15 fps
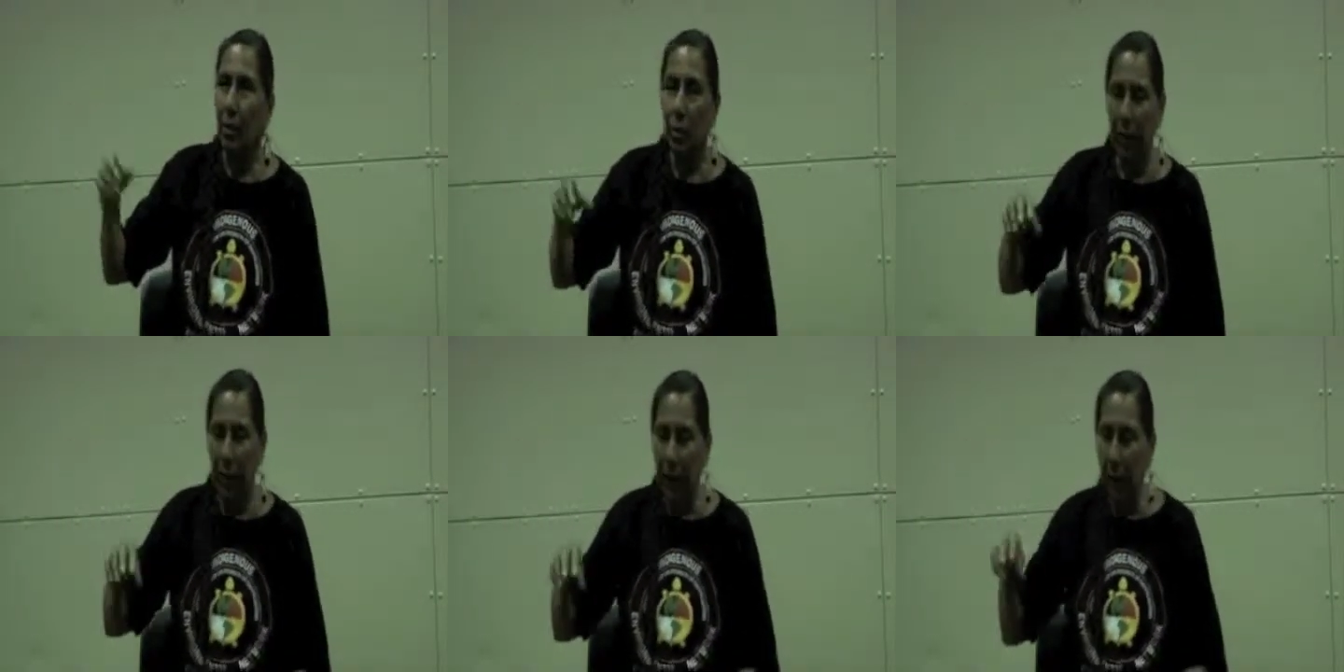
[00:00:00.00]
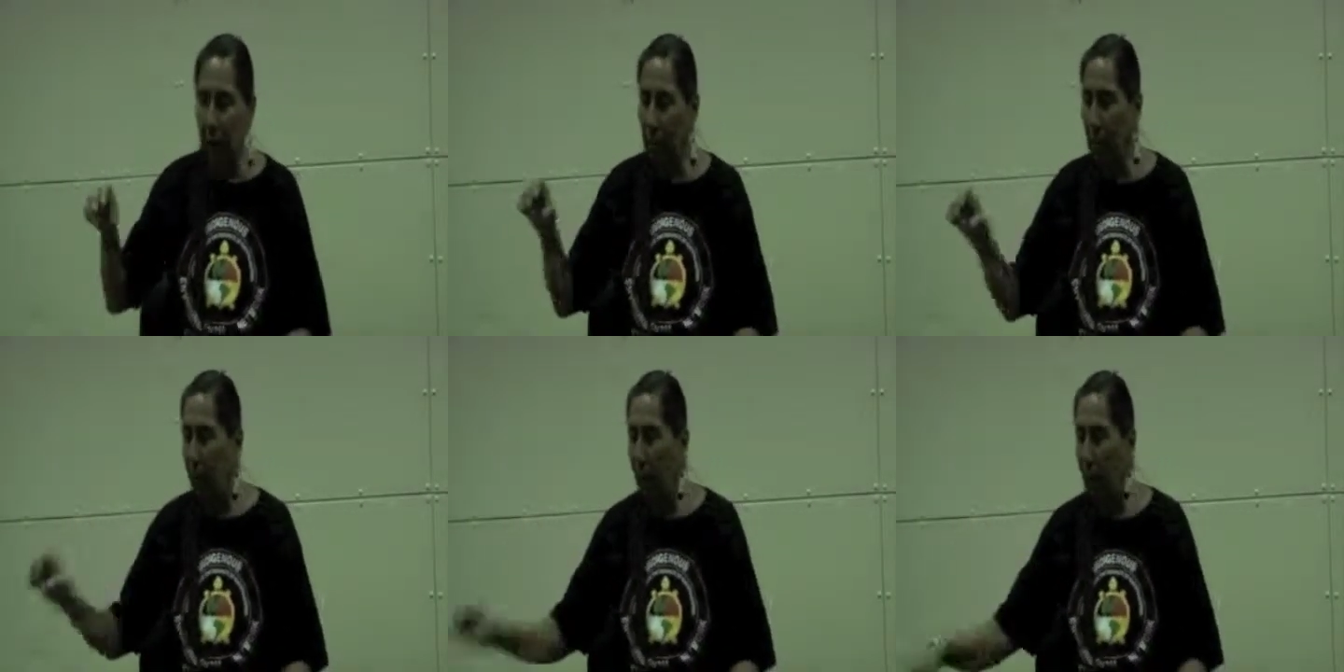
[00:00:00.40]
We have
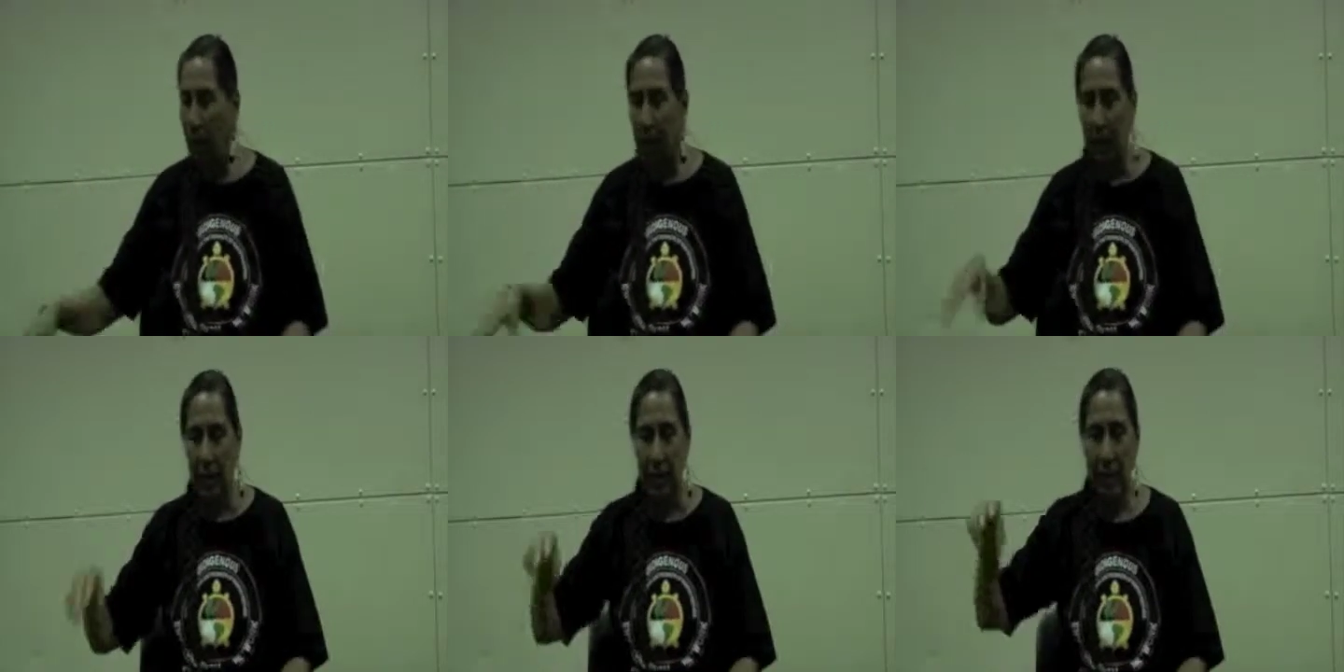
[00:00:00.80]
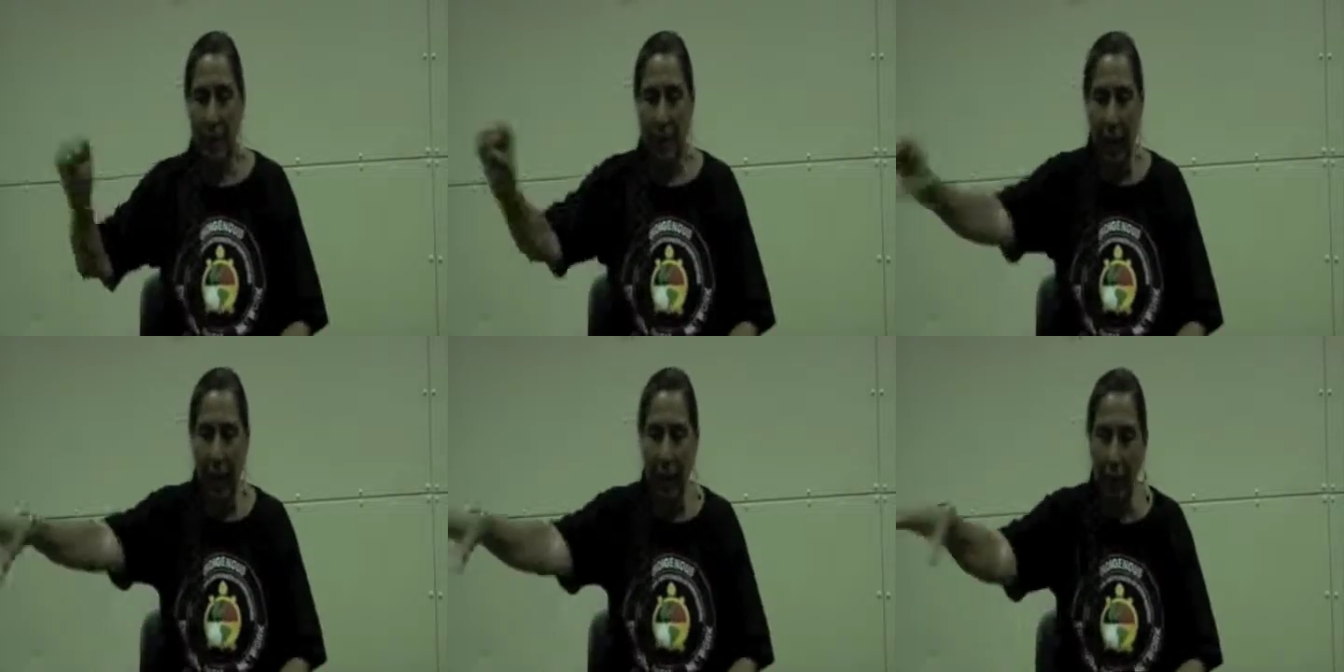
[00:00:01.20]
Poncas
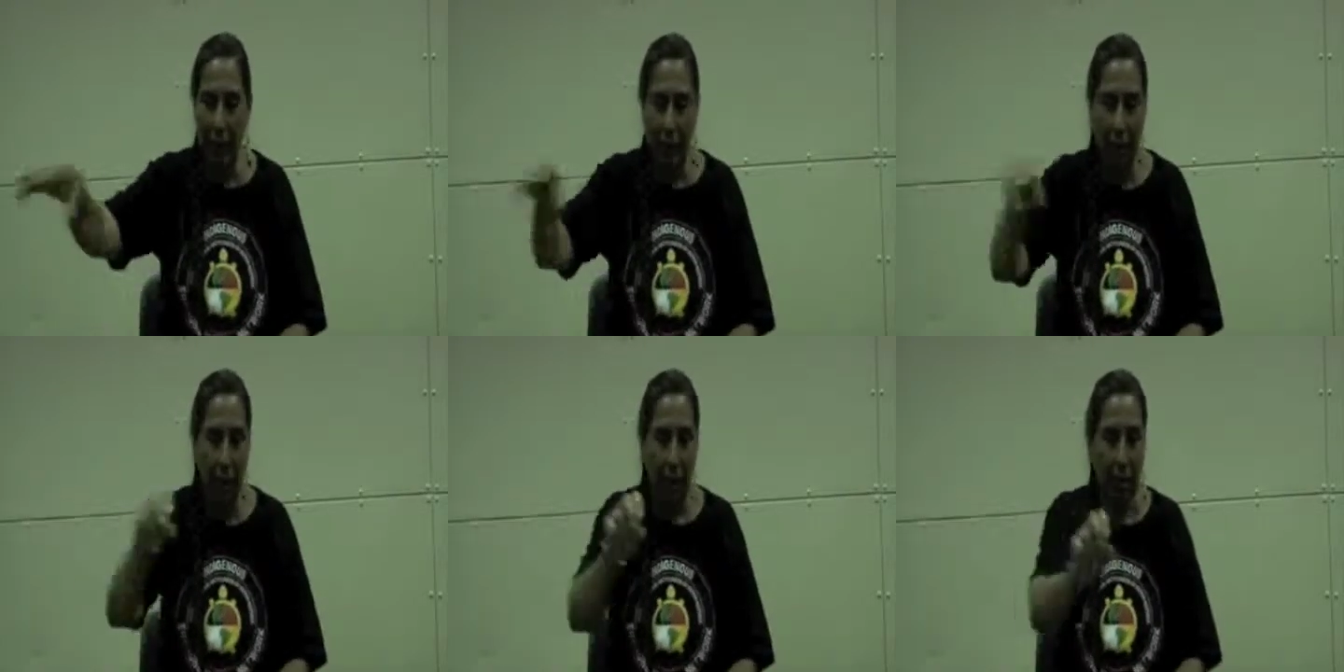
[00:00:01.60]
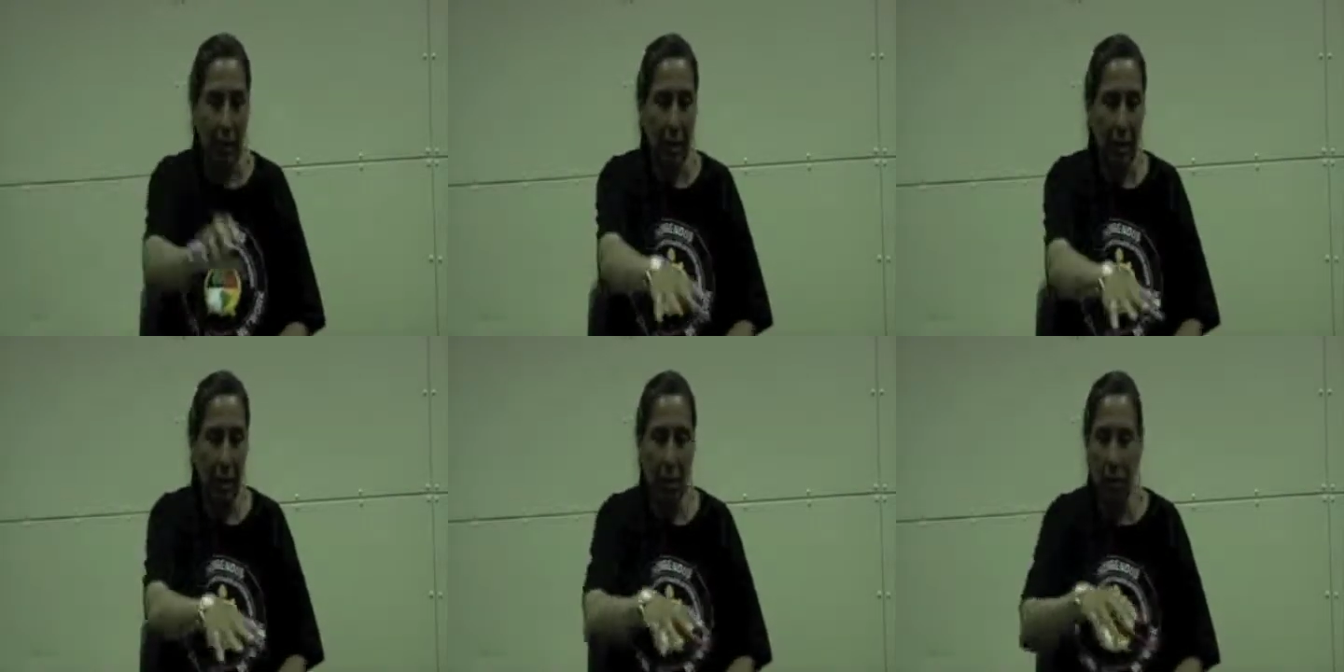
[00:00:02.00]
scattered on
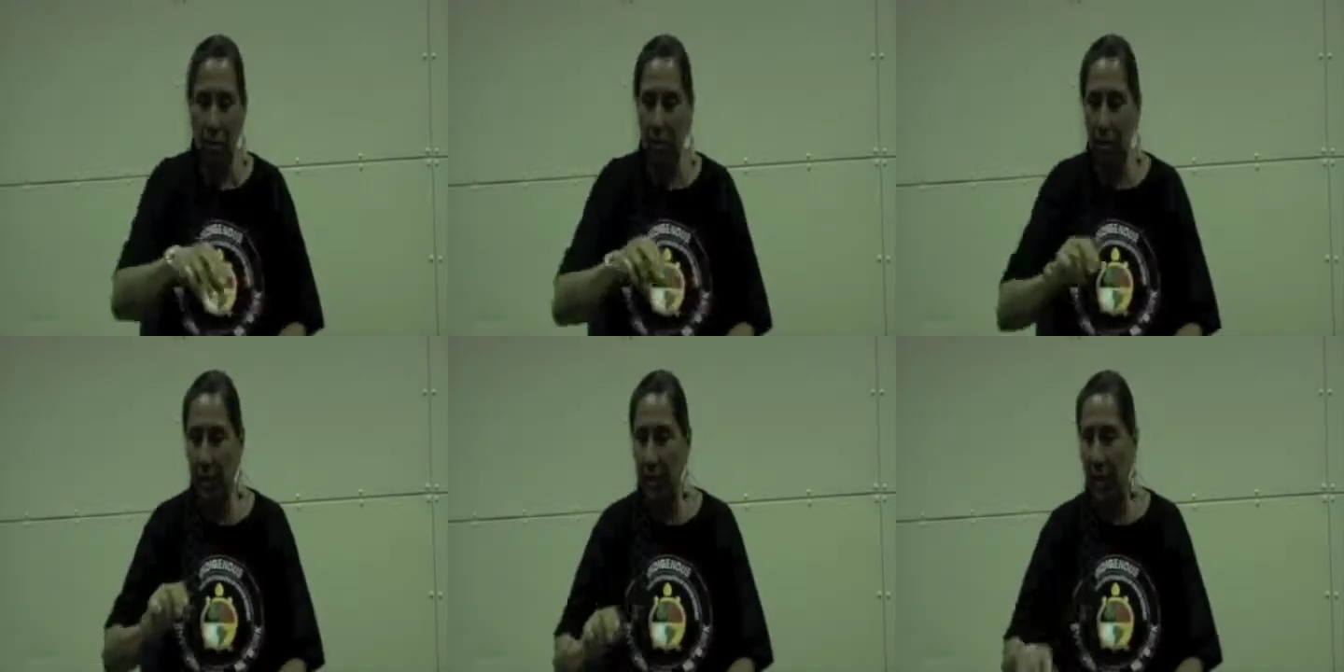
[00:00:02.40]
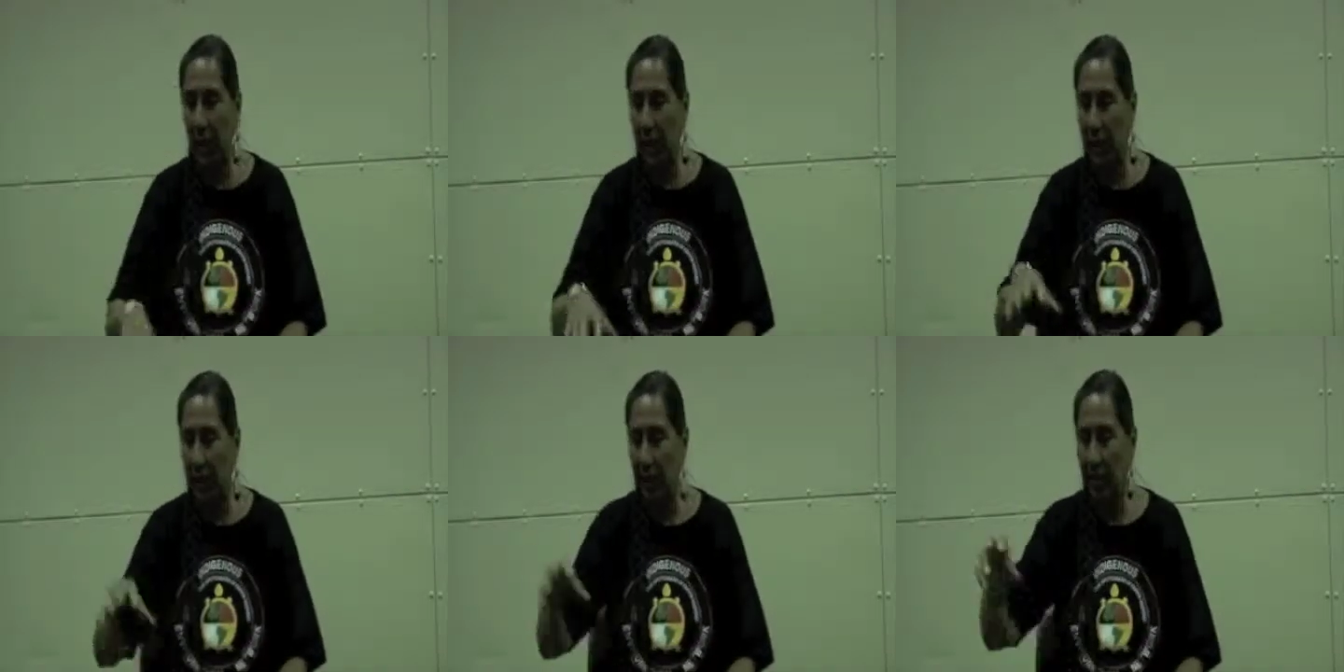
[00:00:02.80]
their home
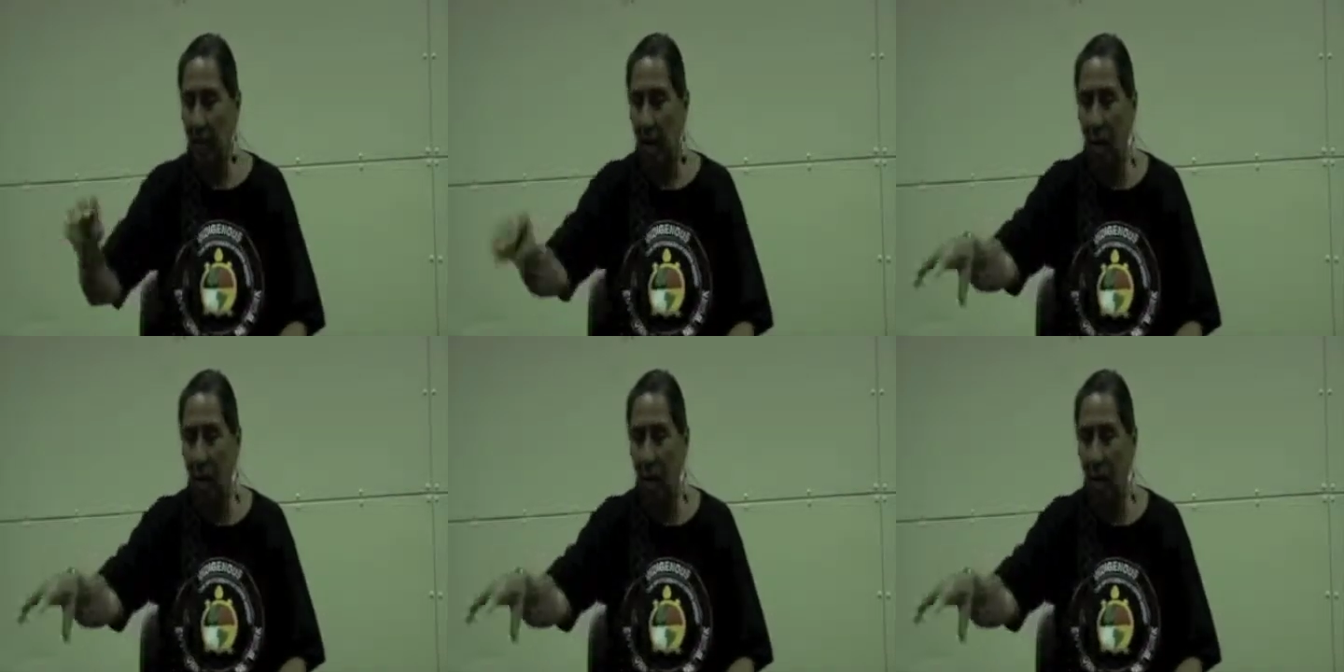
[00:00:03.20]
sites